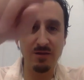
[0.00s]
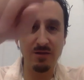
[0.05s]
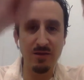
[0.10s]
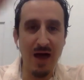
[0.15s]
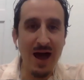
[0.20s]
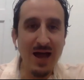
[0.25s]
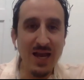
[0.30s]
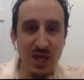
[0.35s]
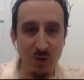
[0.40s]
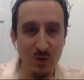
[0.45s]

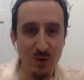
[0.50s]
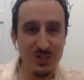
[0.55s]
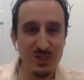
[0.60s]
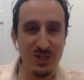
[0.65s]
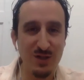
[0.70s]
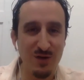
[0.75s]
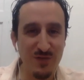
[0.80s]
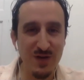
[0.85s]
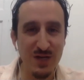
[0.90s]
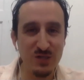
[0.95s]
lock you into
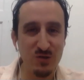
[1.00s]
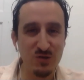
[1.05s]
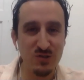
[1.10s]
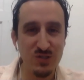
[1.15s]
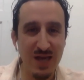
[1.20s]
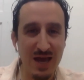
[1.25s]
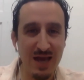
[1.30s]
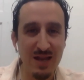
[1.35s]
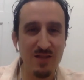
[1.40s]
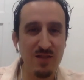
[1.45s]
their feature
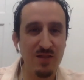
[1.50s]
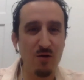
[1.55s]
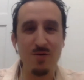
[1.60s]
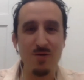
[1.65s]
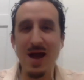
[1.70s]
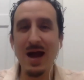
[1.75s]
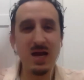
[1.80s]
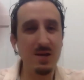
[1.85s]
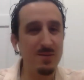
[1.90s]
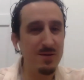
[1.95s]
set. They're
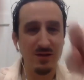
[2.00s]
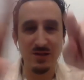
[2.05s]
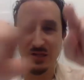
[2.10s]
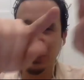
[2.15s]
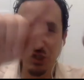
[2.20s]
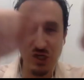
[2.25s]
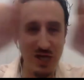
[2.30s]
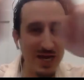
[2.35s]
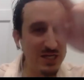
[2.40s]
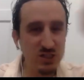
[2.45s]
not going to be able to
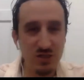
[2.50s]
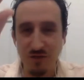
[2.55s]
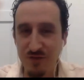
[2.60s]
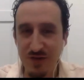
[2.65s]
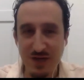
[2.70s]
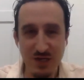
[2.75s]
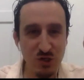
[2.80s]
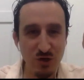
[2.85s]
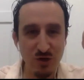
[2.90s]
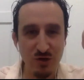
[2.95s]
change the
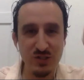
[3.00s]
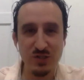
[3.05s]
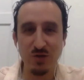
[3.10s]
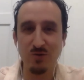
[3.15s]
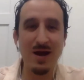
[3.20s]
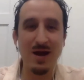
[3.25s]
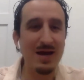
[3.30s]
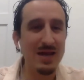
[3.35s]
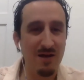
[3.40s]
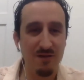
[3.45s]
features. They're
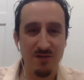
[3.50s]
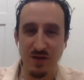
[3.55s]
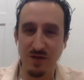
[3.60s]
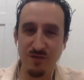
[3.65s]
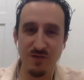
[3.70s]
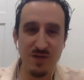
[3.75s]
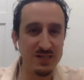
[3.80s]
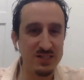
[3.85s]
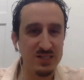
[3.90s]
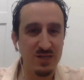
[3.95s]
not going to have the
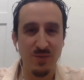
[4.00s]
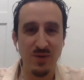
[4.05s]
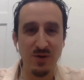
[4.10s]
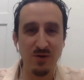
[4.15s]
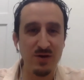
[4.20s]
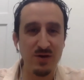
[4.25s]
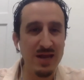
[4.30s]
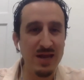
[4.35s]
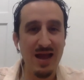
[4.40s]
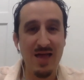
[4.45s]

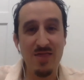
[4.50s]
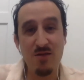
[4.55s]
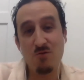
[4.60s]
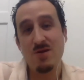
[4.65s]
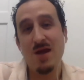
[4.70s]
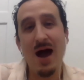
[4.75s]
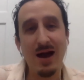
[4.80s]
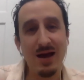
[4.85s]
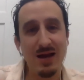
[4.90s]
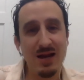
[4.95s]
flexibility, and they're
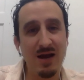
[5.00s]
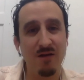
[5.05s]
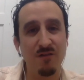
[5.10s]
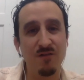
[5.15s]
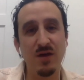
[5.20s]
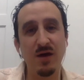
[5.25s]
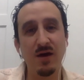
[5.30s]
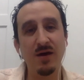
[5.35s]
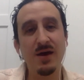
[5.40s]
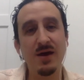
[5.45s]
not going
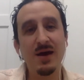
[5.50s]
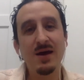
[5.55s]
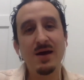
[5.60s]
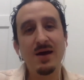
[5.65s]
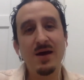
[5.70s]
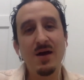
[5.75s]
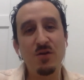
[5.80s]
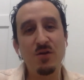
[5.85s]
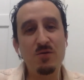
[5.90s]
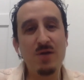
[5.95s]

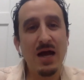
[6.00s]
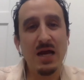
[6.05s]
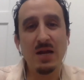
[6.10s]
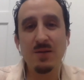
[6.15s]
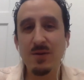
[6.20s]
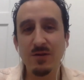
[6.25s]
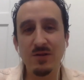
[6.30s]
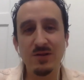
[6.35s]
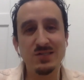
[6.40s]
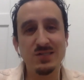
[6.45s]
to
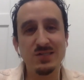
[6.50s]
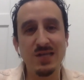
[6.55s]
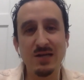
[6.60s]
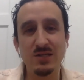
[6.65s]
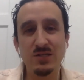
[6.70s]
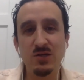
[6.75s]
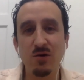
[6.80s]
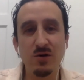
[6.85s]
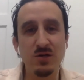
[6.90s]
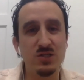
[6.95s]
be able to
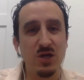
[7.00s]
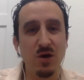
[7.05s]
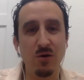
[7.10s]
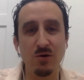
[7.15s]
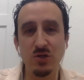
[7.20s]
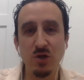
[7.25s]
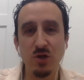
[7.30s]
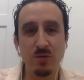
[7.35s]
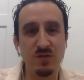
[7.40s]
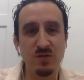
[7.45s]
stand toe to toe
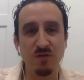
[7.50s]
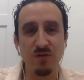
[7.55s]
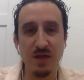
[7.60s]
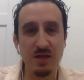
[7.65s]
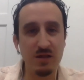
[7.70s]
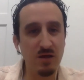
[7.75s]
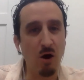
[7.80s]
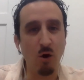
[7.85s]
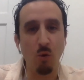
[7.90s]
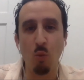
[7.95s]
in terms of like
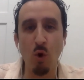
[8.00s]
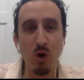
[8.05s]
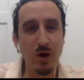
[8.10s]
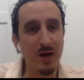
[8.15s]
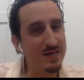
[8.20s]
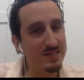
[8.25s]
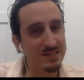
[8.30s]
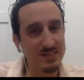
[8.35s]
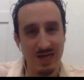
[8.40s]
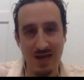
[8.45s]
our
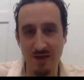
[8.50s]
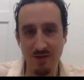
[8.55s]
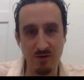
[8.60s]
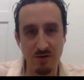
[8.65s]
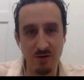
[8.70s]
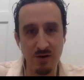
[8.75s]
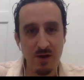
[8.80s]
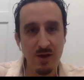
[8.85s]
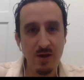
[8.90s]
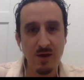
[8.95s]
working together.
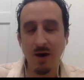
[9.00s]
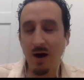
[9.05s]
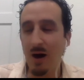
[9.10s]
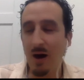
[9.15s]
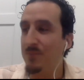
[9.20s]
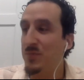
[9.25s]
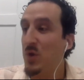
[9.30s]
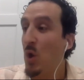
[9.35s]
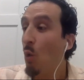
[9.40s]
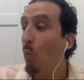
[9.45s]

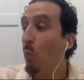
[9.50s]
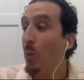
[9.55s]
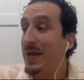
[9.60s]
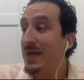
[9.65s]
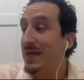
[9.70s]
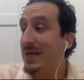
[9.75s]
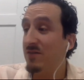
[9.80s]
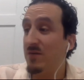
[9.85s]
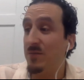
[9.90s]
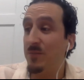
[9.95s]
We
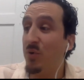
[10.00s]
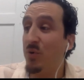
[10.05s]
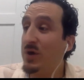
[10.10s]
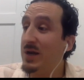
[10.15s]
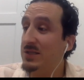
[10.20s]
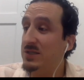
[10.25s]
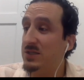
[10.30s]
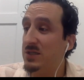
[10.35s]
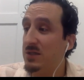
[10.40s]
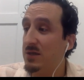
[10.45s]
can even put
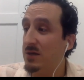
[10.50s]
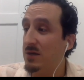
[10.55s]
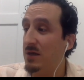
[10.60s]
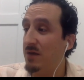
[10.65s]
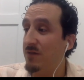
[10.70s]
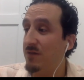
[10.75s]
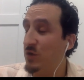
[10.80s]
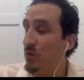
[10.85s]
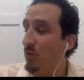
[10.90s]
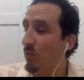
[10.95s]
into
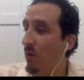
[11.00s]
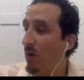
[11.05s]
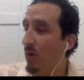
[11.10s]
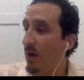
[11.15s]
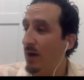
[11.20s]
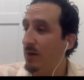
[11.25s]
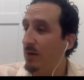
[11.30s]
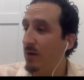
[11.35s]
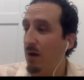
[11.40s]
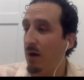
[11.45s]
if you
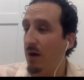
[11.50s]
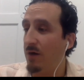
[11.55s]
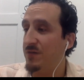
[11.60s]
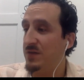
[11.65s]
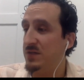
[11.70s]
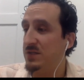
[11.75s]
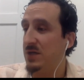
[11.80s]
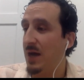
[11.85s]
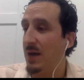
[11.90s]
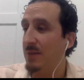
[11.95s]
want,
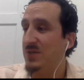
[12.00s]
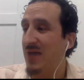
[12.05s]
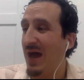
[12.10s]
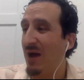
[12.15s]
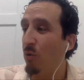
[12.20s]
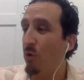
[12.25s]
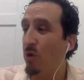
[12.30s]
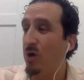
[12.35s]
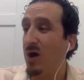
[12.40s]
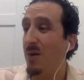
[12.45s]
oftentimes
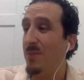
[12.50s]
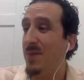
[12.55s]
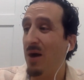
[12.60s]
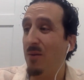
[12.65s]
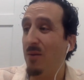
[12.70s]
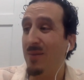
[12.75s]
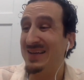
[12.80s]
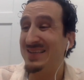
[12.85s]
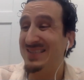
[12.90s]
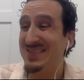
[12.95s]
I will come
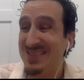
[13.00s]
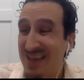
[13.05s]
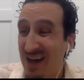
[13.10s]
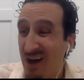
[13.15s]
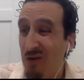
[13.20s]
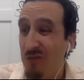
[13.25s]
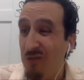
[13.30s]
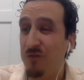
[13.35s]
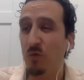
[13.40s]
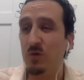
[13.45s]
out
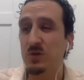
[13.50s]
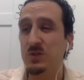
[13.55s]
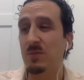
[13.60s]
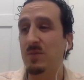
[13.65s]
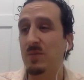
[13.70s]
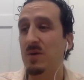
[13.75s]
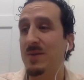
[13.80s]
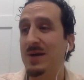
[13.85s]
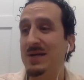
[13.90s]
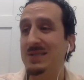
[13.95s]
myself or
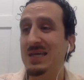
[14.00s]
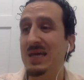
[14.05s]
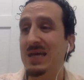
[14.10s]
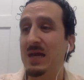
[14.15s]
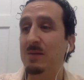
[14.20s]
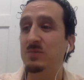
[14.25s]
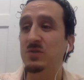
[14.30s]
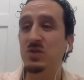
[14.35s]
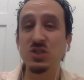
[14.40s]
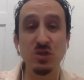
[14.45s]
someone on my
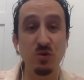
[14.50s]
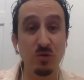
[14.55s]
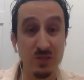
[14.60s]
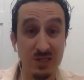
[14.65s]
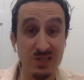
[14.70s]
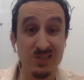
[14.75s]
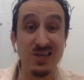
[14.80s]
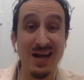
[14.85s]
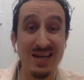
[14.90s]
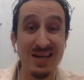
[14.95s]
team to do a
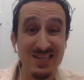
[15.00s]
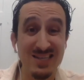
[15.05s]
design